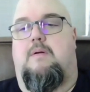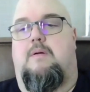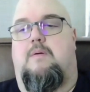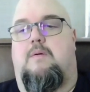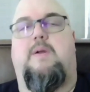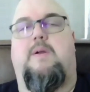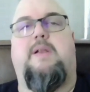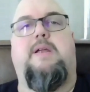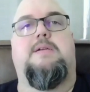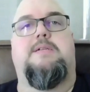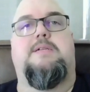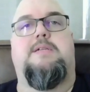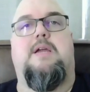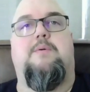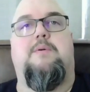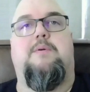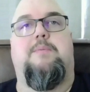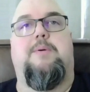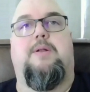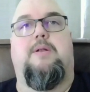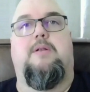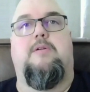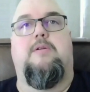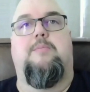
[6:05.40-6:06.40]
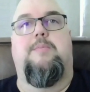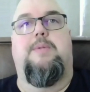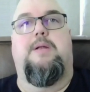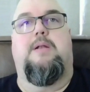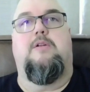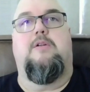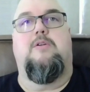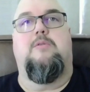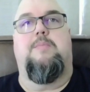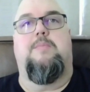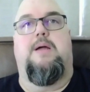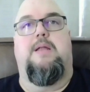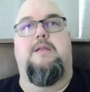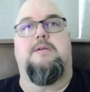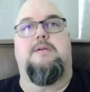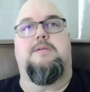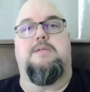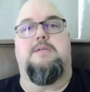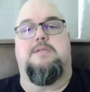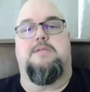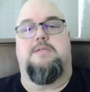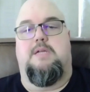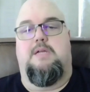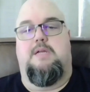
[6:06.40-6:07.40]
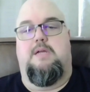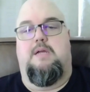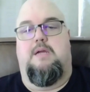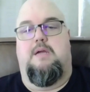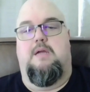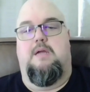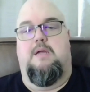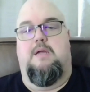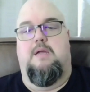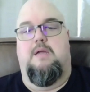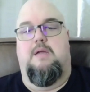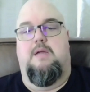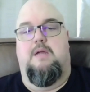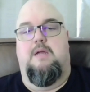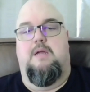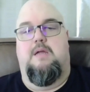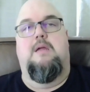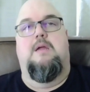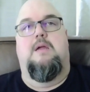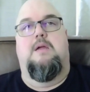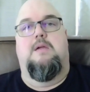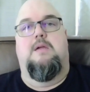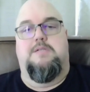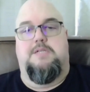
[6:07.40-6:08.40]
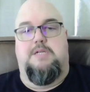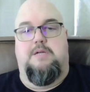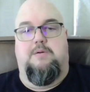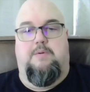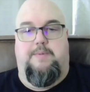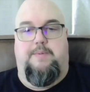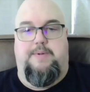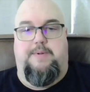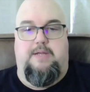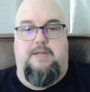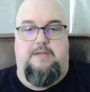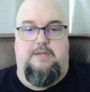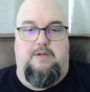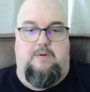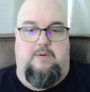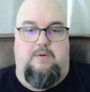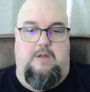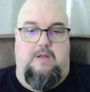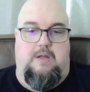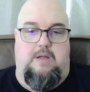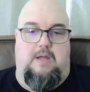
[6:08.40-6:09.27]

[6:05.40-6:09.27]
What do you say we put a little bit of lube on this and see what we can do?